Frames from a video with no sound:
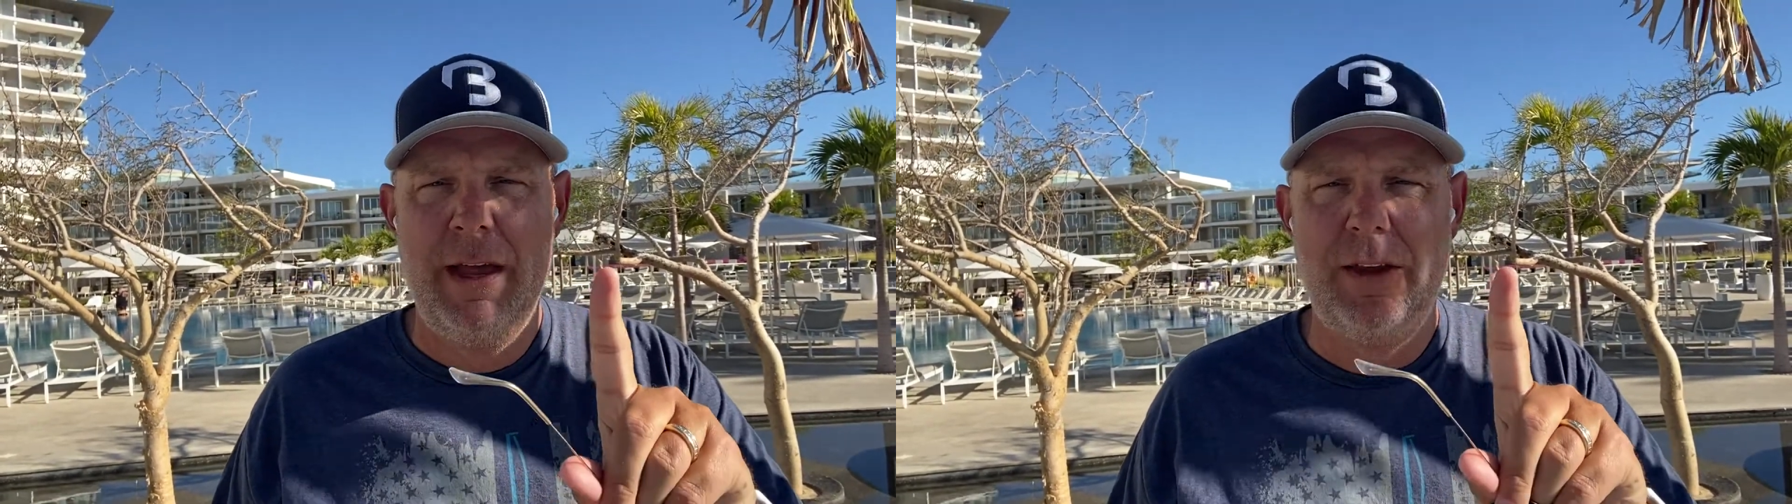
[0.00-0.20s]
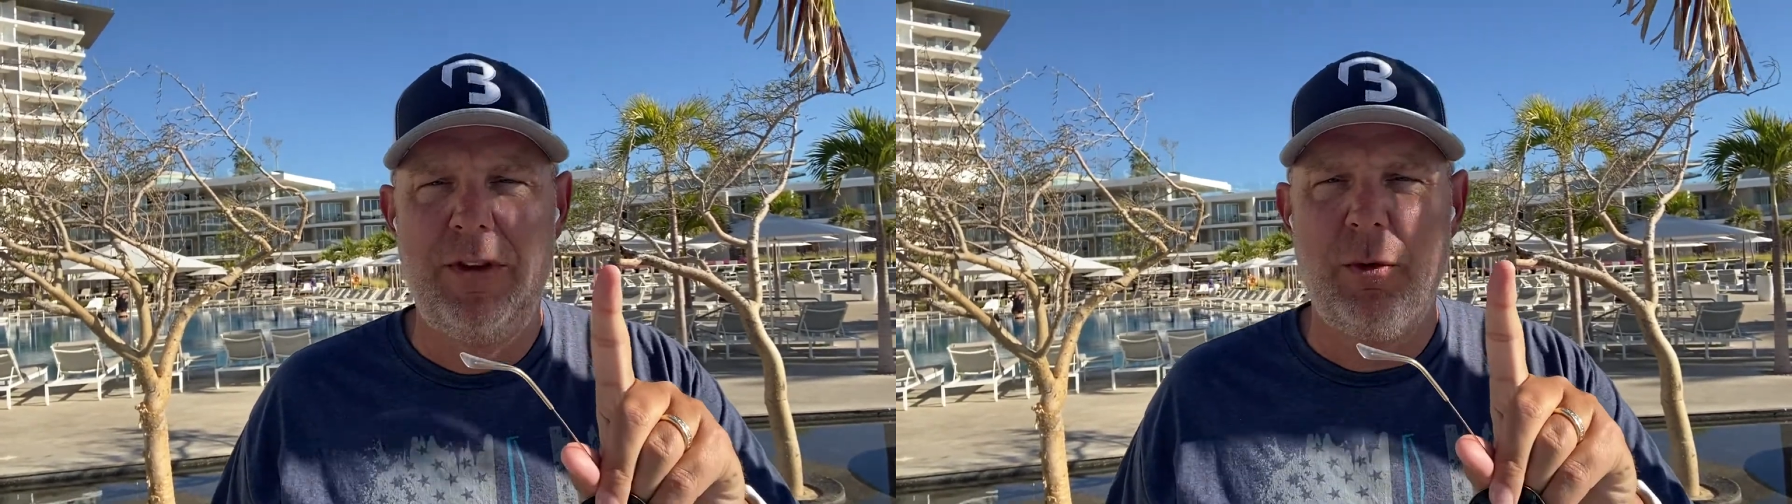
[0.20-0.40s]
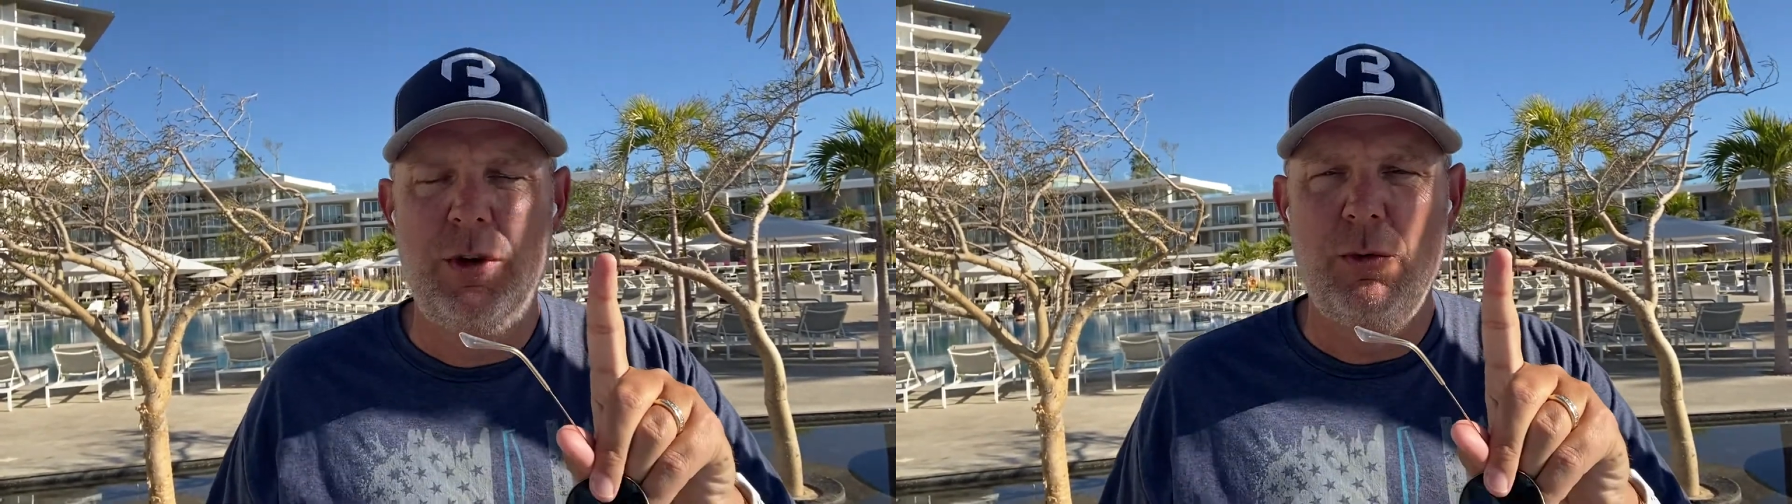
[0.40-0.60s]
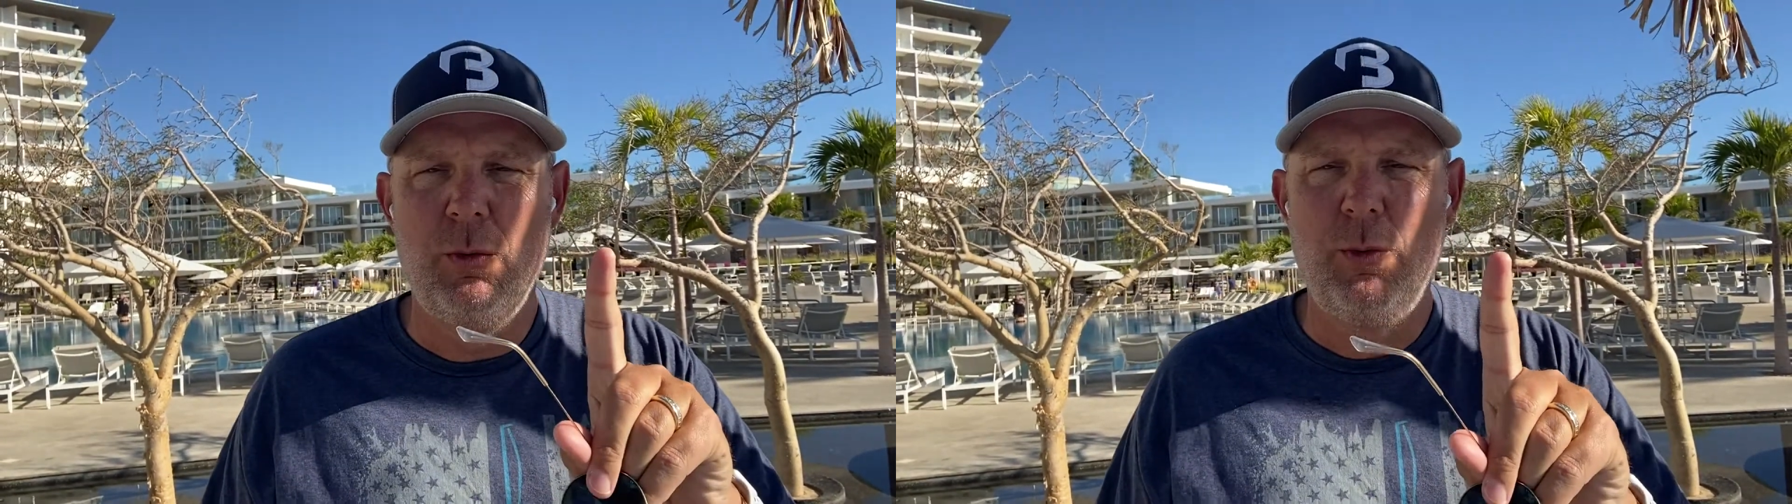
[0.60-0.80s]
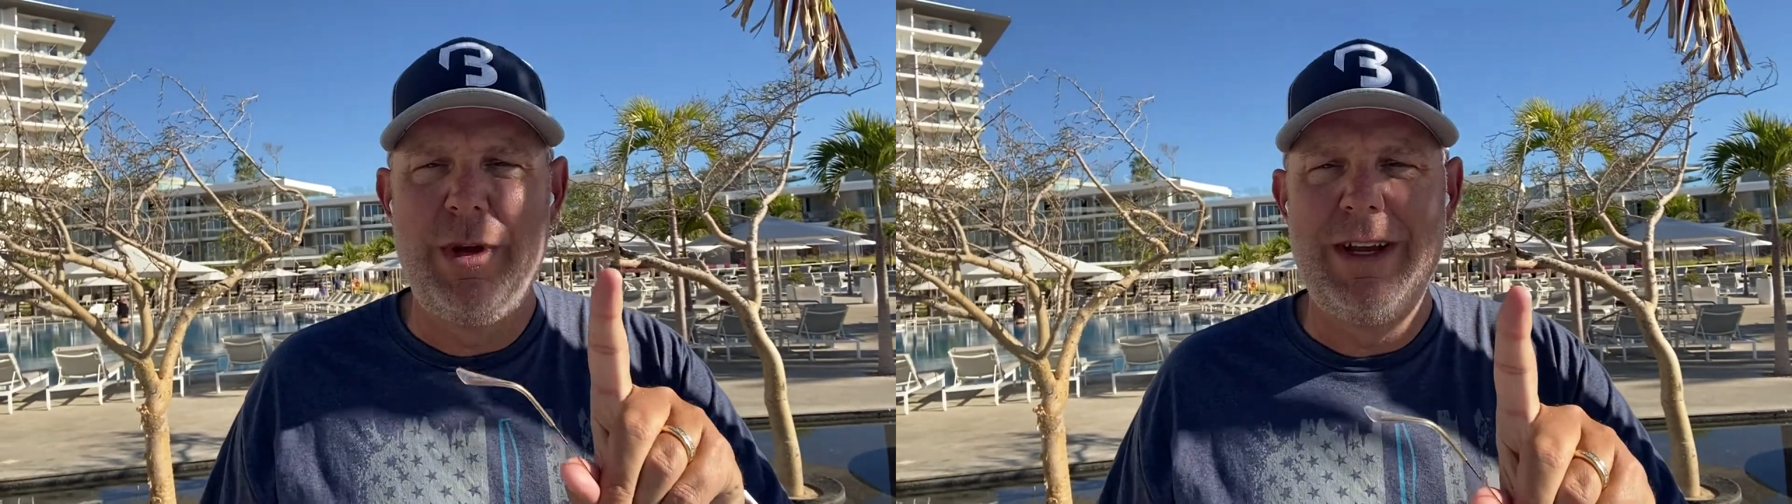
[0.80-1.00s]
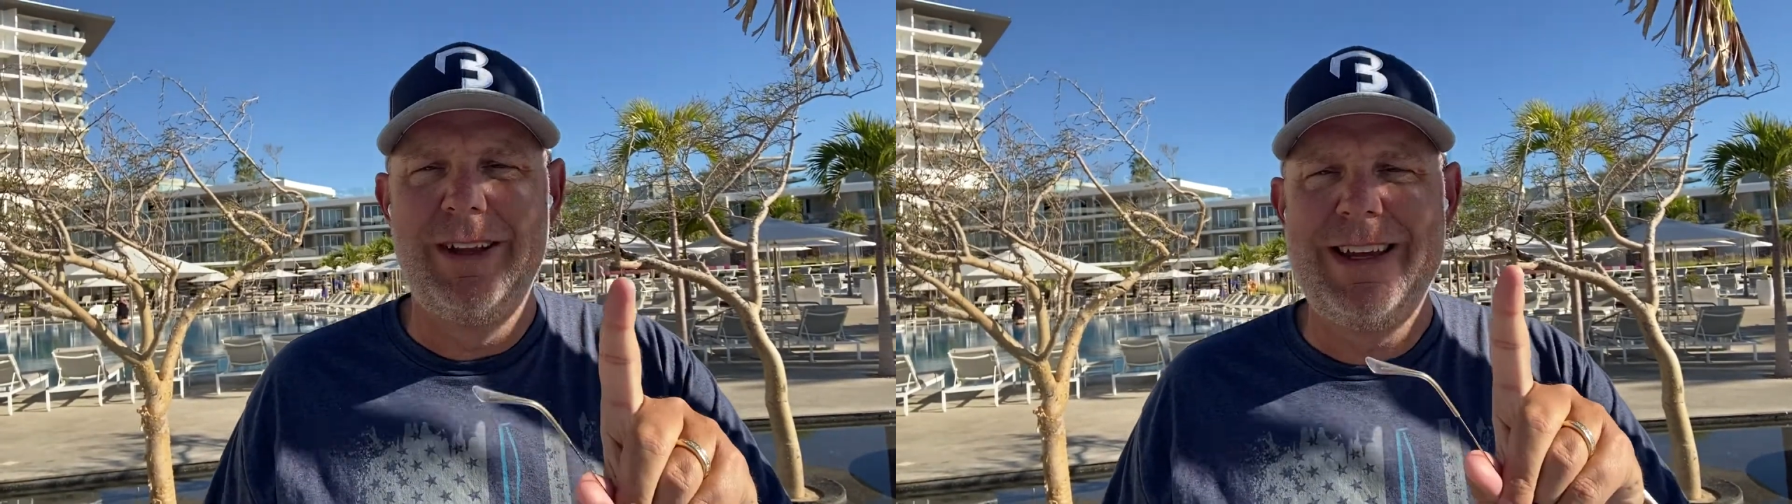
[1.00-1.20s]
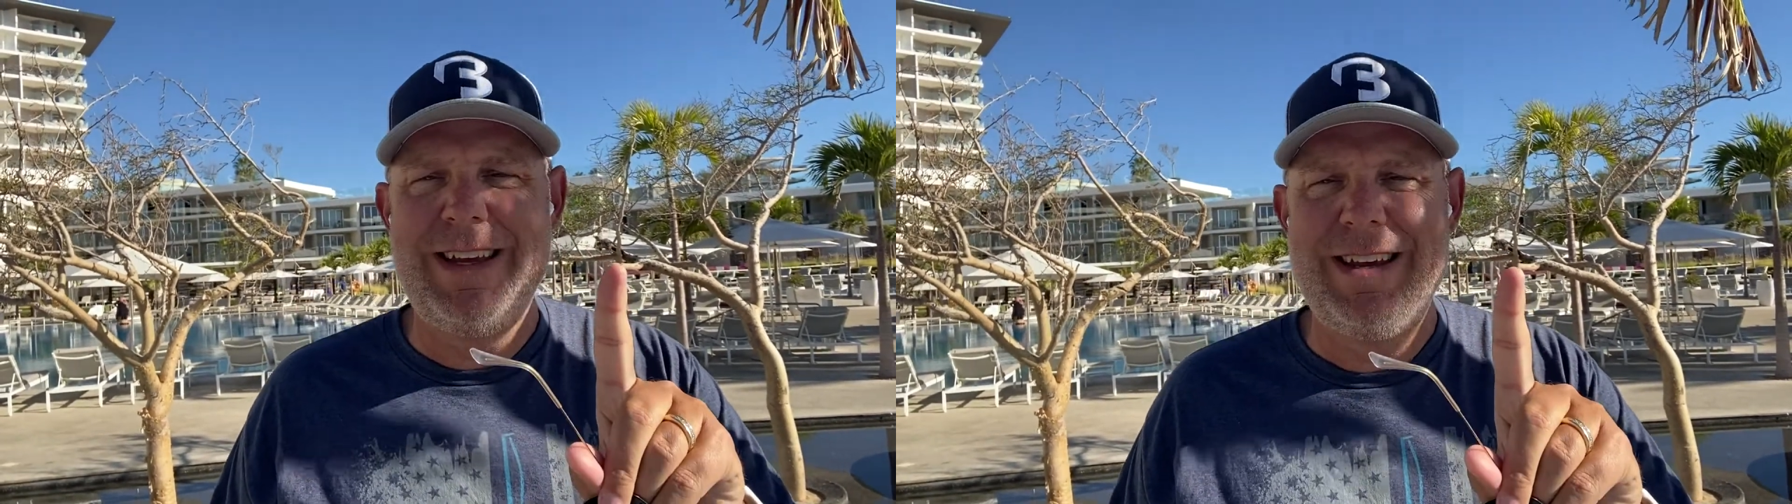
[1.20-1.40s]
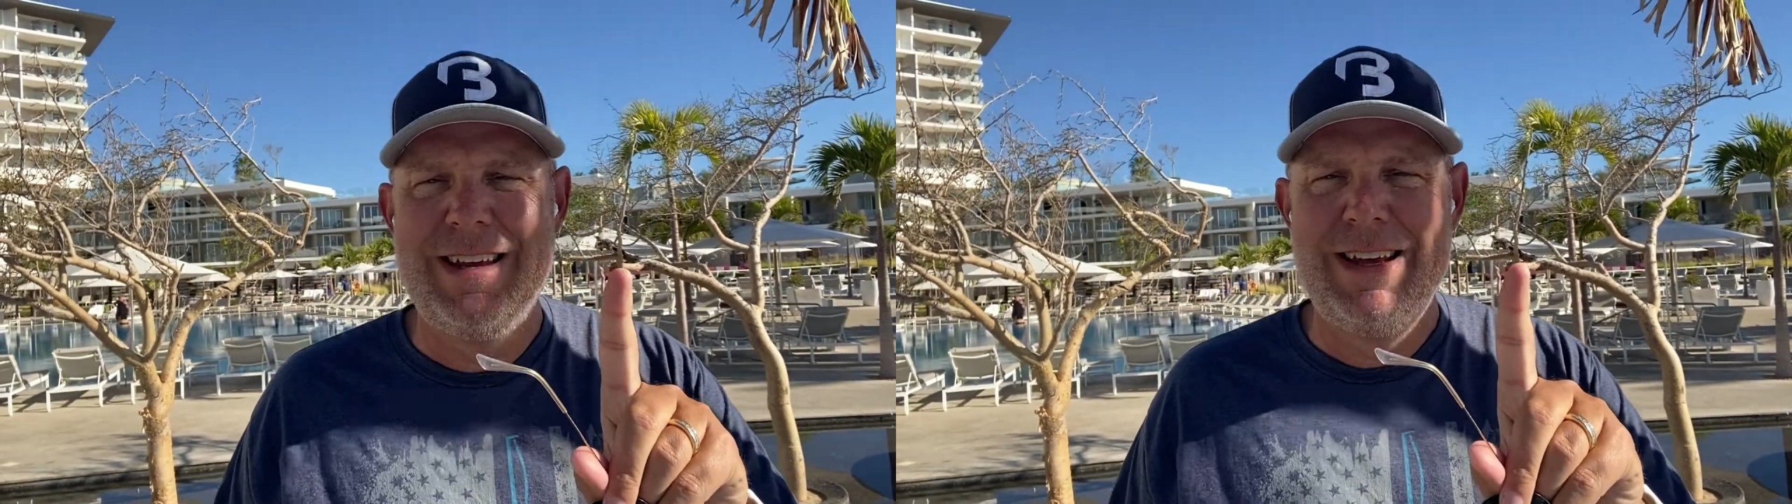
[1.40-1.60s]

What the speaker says: is that you really